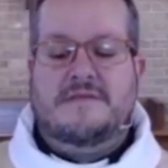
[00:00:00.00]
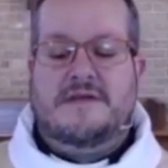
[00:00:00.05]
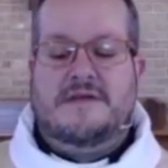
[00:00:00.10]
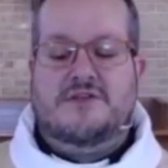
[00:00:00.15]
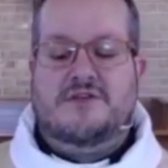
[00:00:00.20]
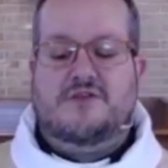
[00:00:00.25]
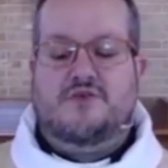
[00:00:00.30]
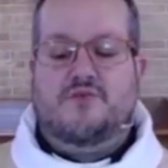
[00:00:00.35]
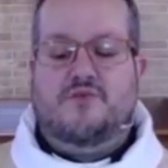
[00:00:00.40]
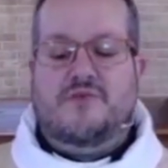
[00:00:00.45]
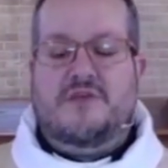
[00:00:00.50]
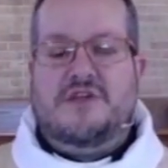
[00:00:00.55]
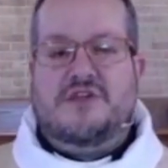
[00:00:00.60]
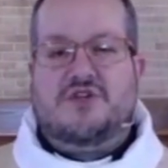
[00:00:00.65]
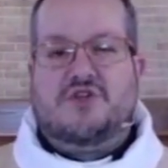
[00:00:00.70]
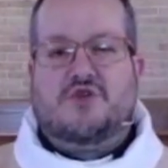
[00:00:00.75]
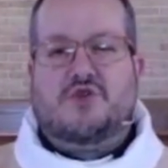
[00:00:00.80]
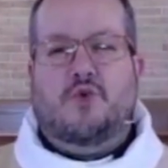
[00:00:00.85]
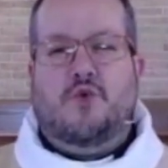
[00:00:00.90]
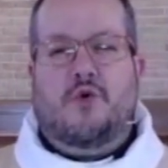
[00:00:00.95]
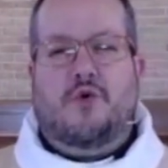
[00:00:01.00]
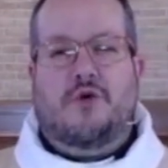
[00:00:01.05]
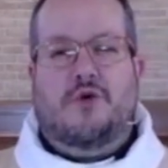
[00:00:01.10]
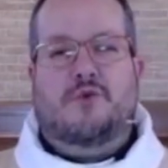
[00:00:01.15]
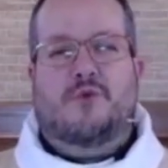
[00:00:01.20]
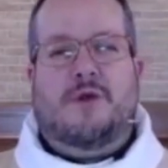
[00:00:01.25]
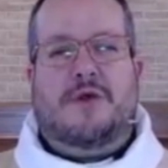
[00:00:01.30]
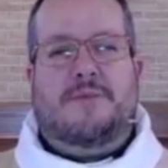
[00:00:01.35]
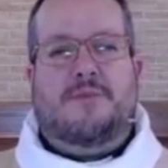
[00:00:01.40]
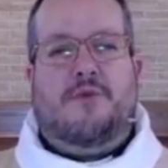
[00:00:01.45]
and to reach
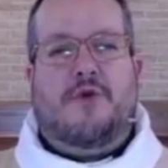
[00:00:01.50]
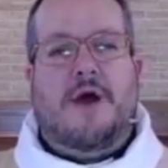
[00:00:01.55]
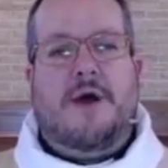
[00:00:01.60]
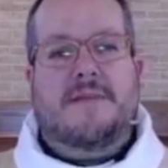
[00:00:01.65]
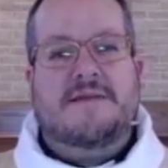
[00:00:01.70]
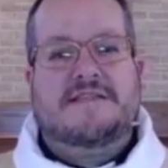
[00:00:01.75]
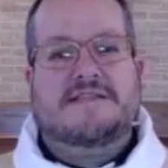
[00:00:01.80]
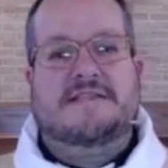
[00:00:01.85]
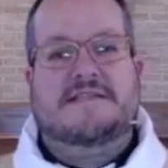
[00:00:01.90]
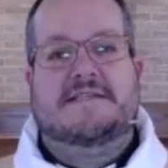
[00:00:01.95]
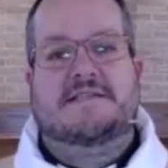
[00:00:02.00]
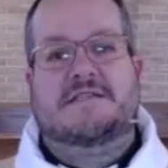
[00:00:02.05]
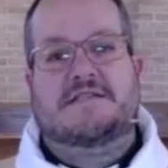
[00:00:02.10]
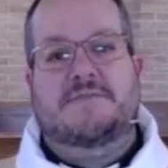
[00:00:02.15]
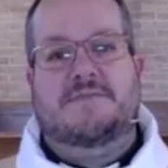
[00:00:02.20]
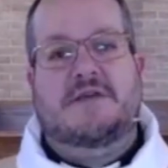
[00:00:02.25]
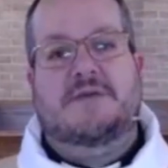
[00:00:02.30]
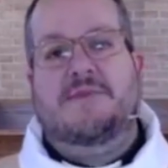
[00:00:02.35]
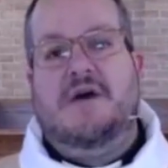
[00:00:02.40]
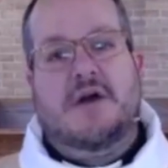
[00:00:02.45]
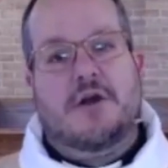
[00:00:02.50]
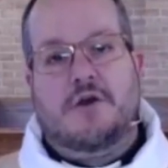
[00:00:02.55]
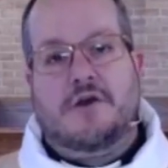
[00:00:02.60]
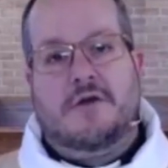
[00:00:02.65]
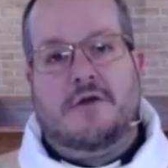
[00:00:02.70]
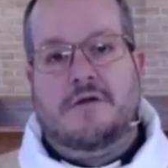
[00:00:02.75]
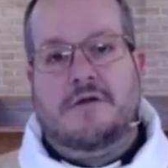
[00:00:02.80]
toward what promises to be better.